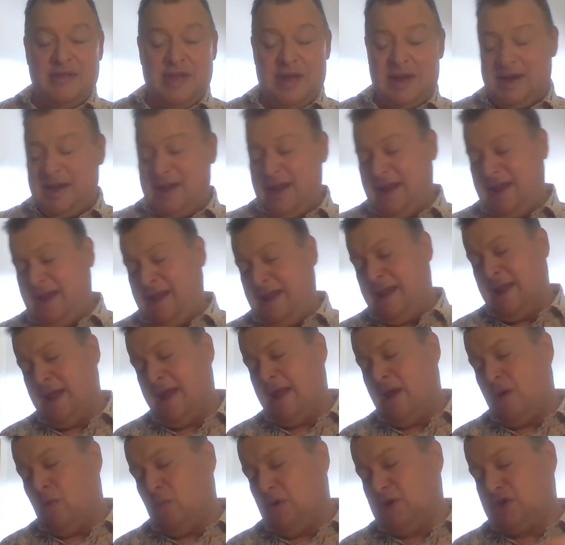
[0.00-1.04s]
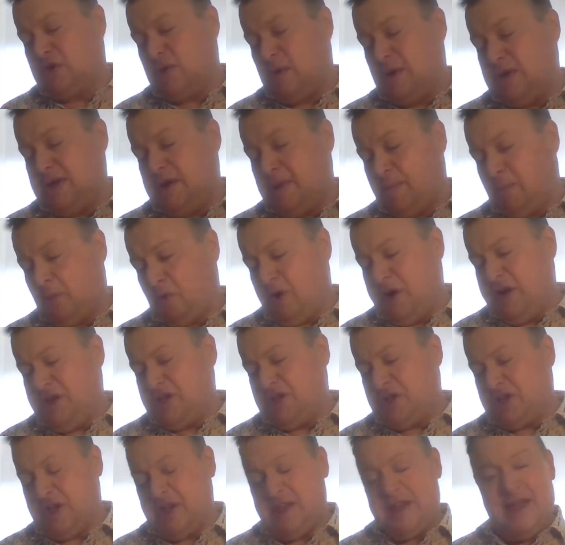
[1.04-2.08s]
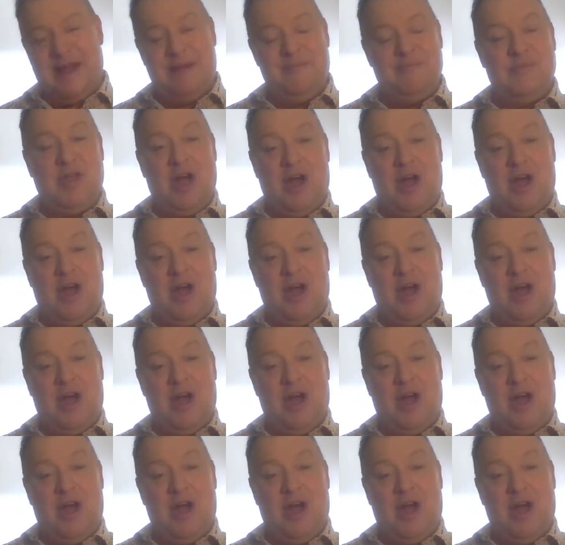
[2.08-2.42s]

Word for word: that he was going to preach to them